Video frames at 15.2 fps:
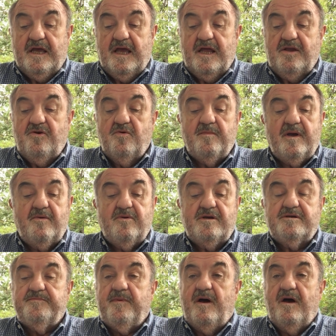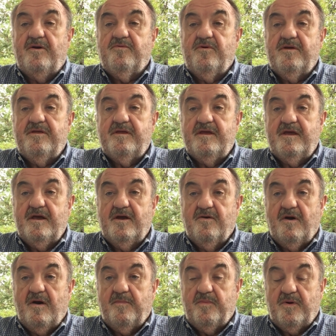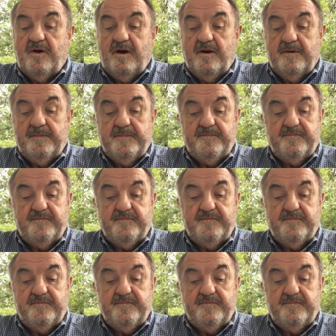and you may respond with, hear our prayer.